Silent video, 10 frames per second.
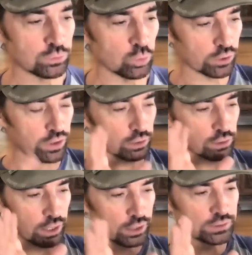to wear that
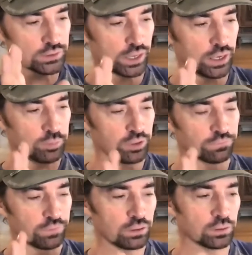lens and be
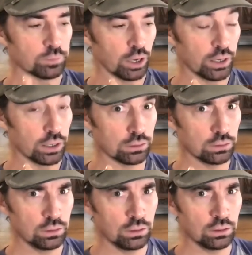offended by it,